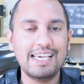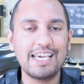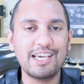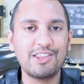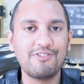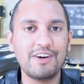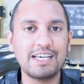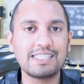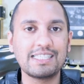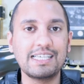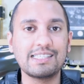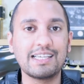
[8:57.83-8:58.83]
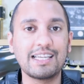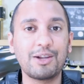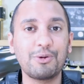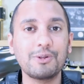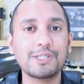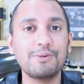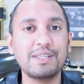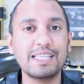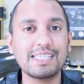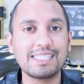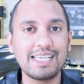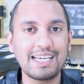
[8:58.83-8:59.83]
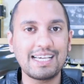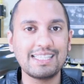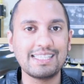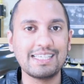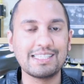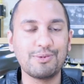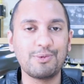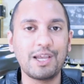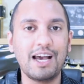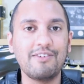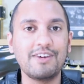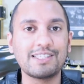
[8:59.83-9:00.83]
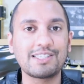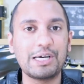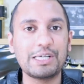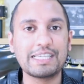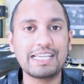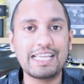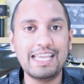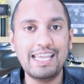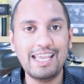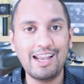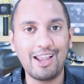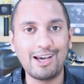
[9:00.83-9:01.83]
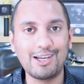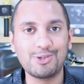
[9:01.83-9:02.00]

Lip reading: in the first season. And also in the second season we have his cousin Eli